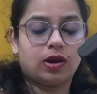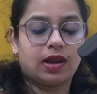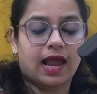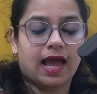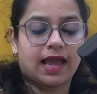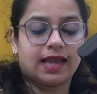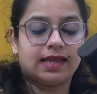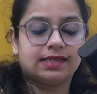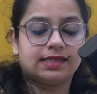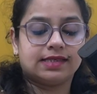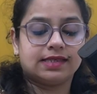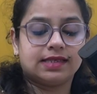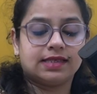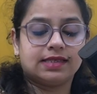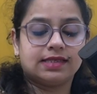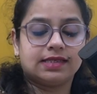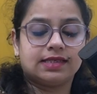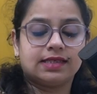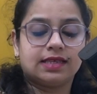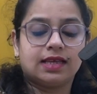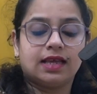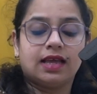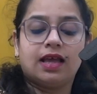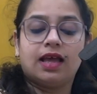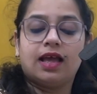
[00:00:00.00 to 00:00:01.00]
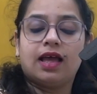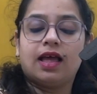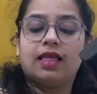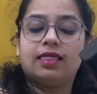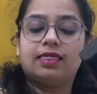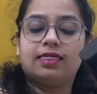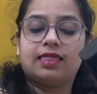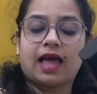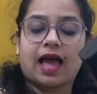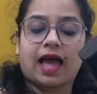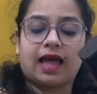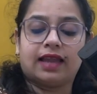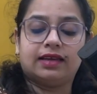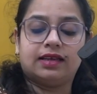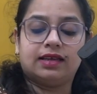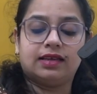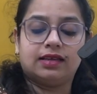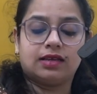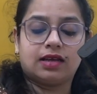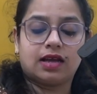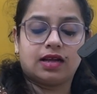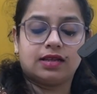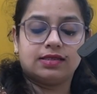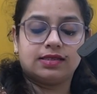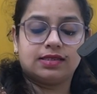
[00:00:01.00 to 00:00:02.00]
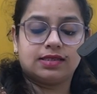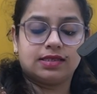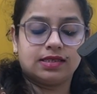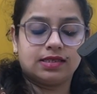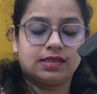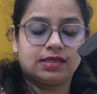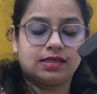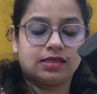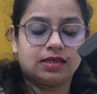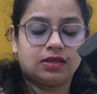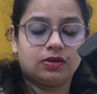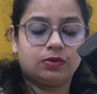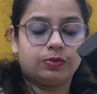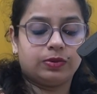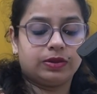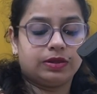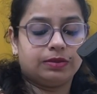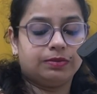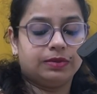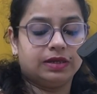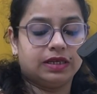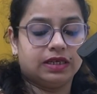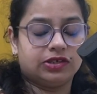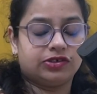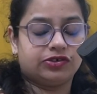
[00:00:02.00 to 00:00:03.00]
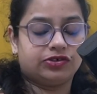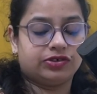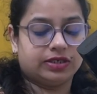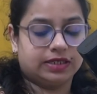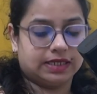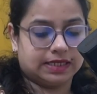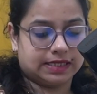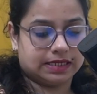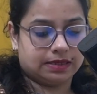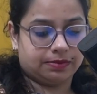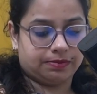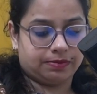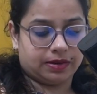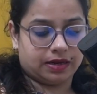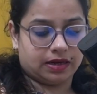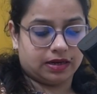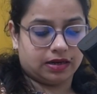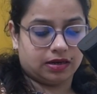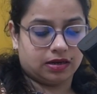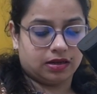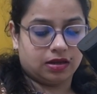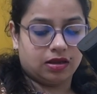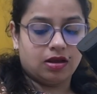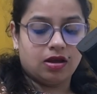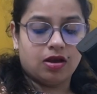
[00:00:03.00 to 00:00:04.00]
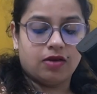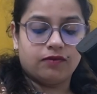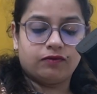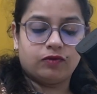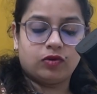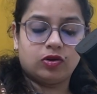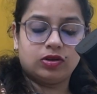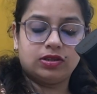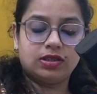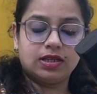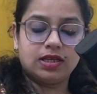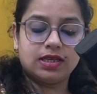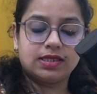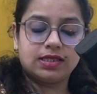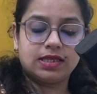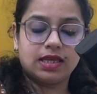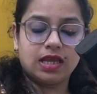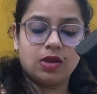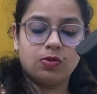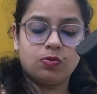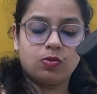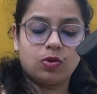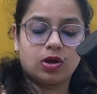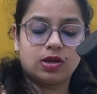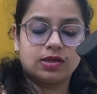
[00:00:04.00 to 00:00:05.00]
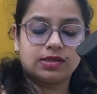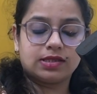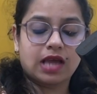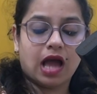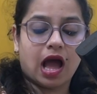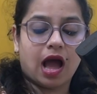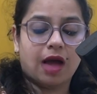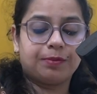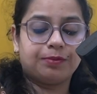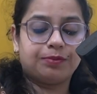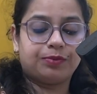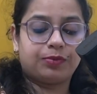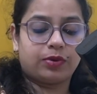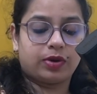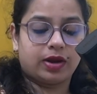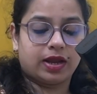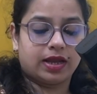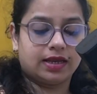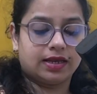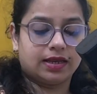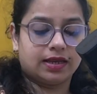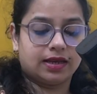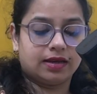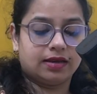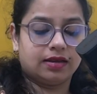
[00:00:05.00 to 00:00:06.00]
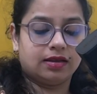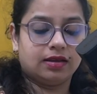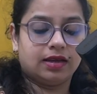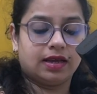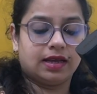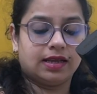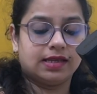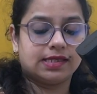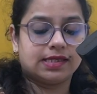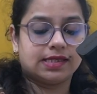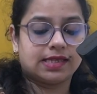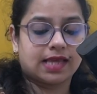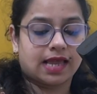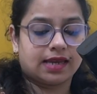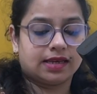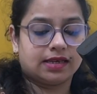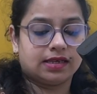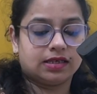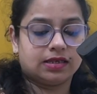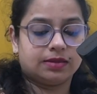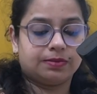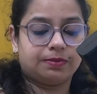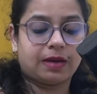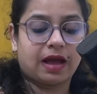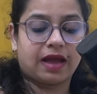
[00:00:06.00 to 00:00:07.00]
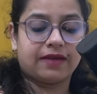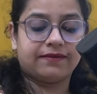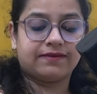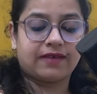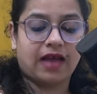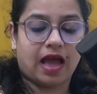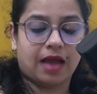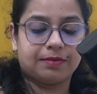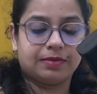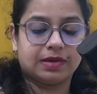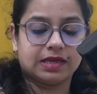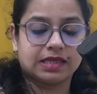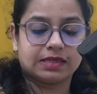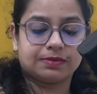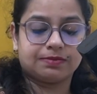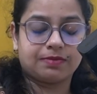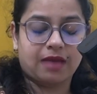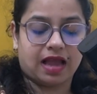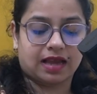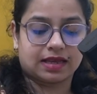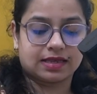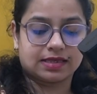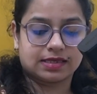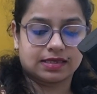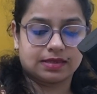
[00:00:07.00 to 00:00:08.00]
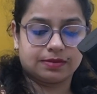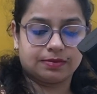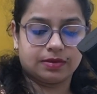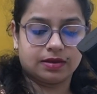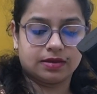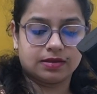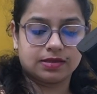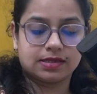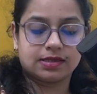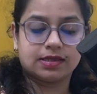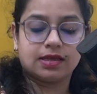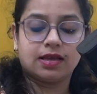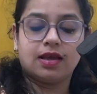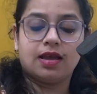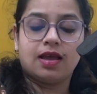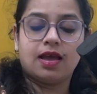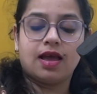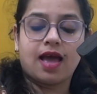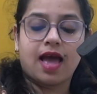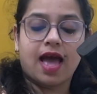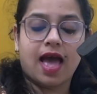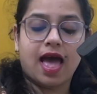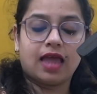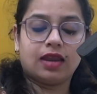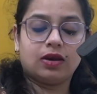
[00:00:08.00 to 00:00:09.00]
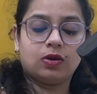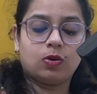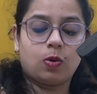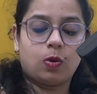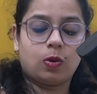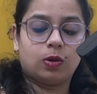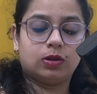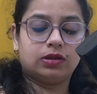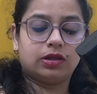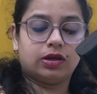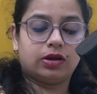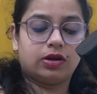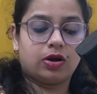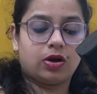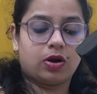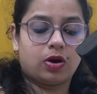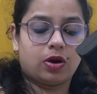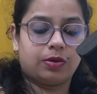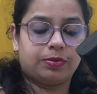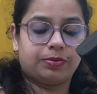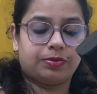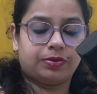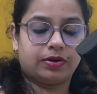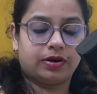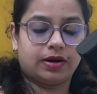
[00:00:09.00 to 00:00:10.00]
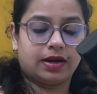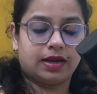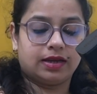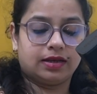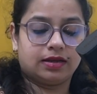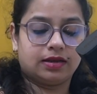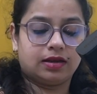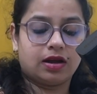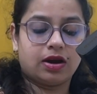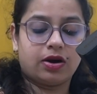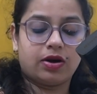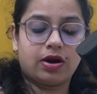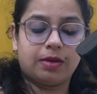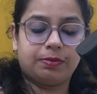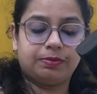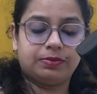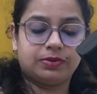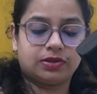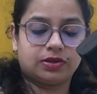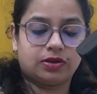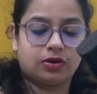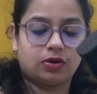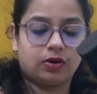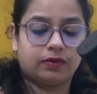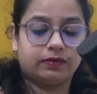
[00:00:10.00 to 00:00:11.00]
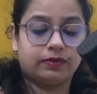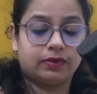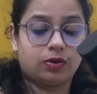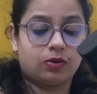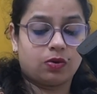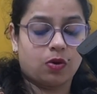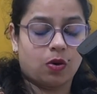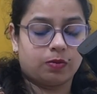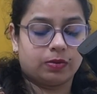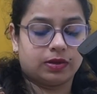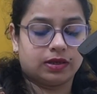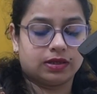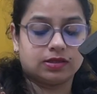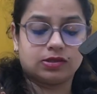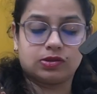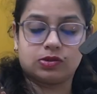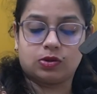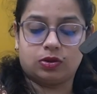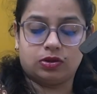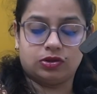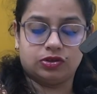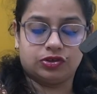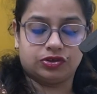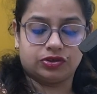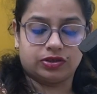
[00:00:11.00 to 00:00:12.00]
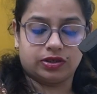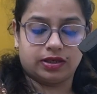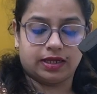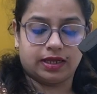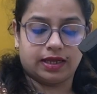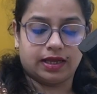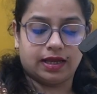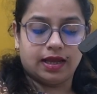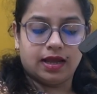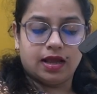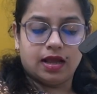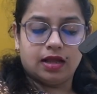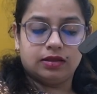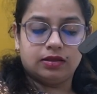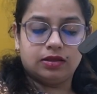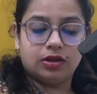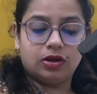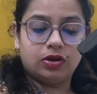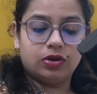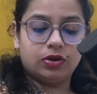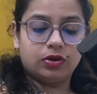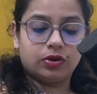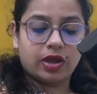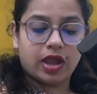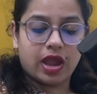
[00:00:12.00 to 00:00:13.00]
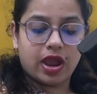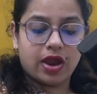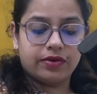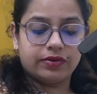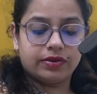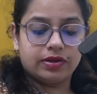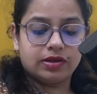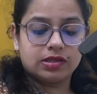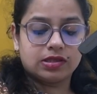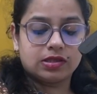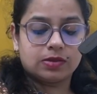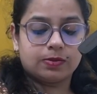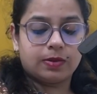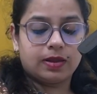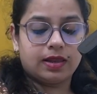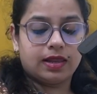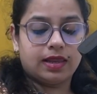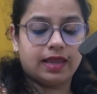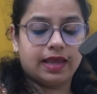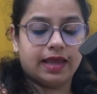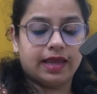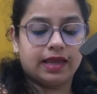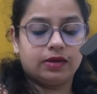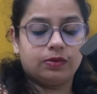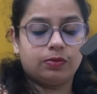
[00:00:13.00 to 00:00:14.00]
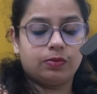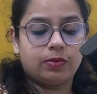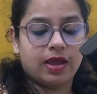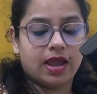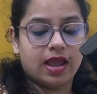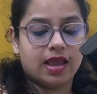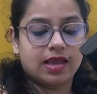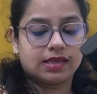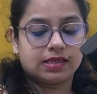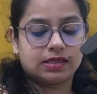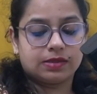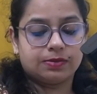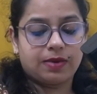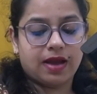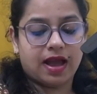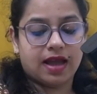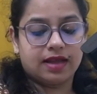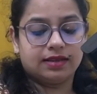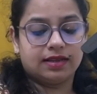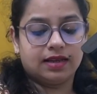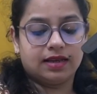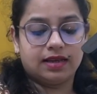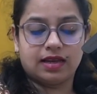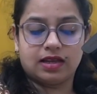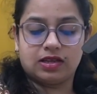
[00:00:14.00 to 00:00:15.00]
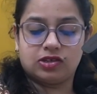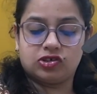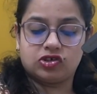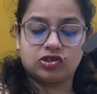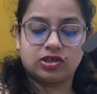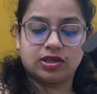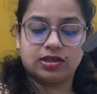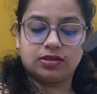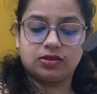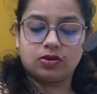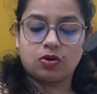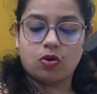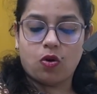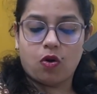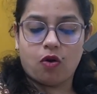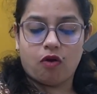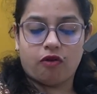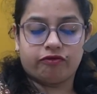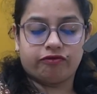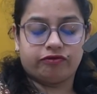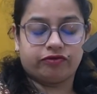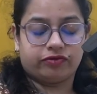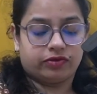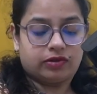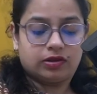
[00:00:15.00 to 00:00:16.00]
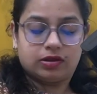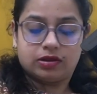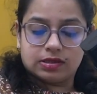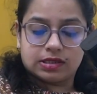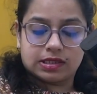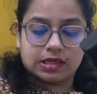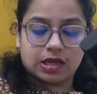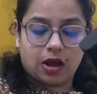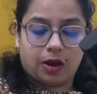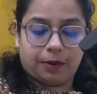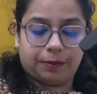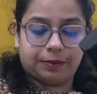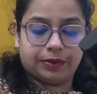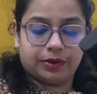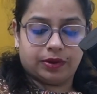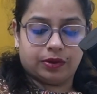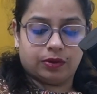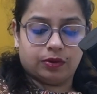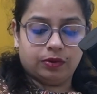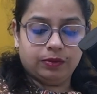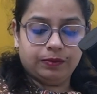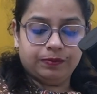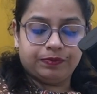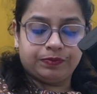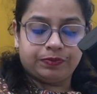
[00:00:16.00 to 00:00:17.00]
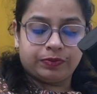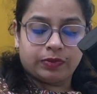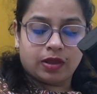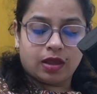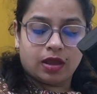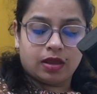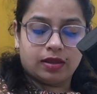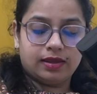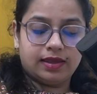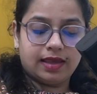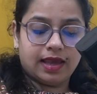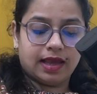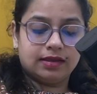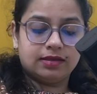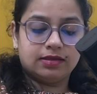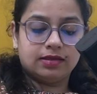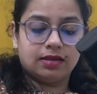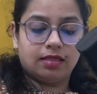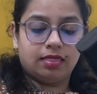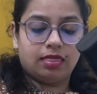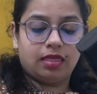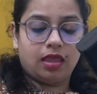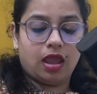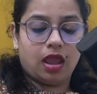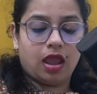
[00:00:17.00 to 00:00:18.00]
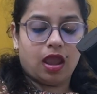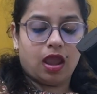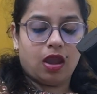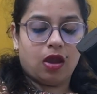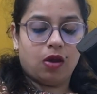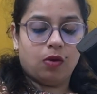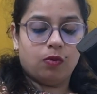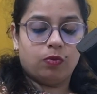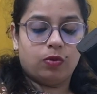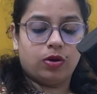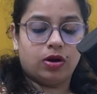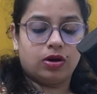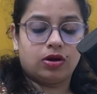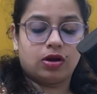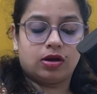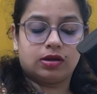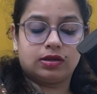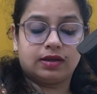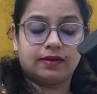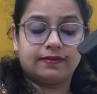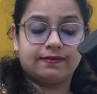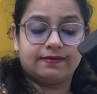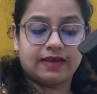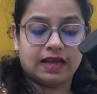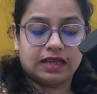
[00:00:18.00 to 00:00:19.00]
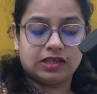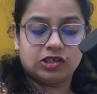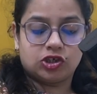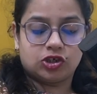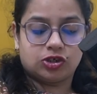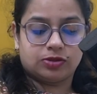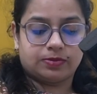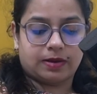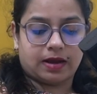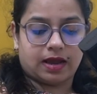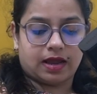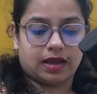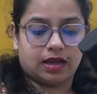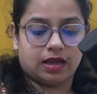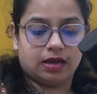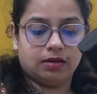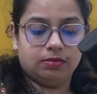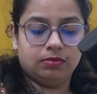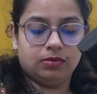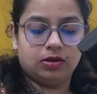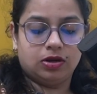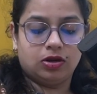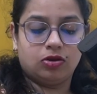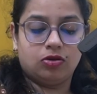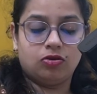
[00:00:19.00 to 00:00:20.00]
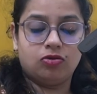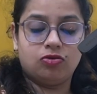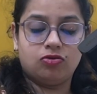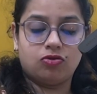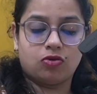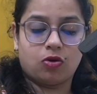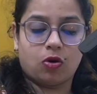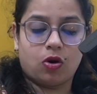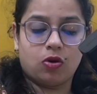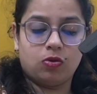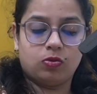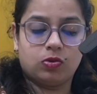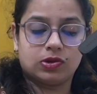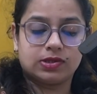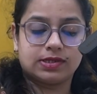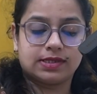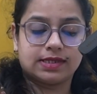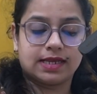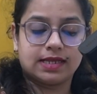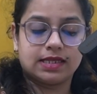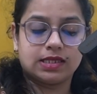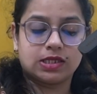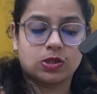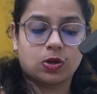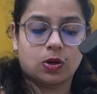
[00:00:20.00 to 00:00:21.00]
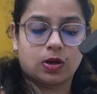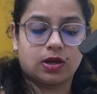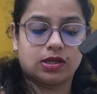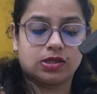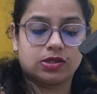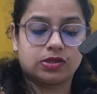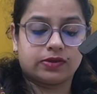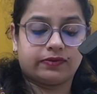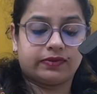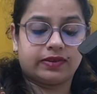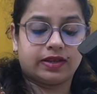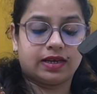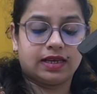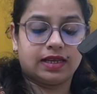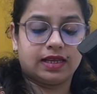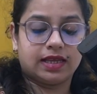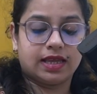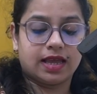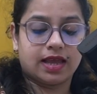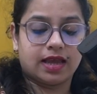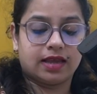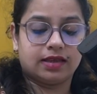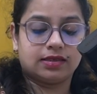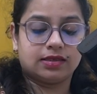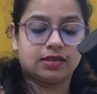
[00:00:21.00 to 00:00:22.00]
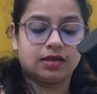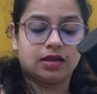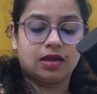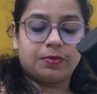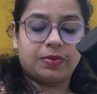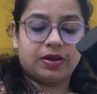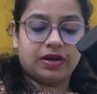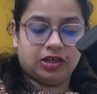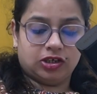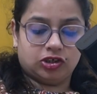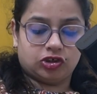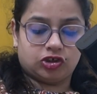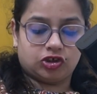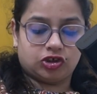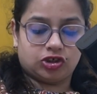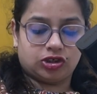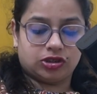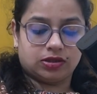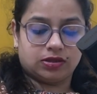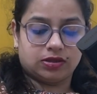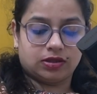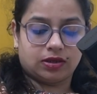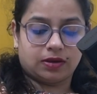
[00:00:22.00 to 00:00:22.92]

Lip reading: license than inconsistent with military discipline. For this he was upbraided in Senate by Fabius Maximus and called the corrupter of the Roman soldiery. The Lucarians were laid waste by the legate of Scipio, yet they were not avenged by him, nor was the insolence of the legate punished,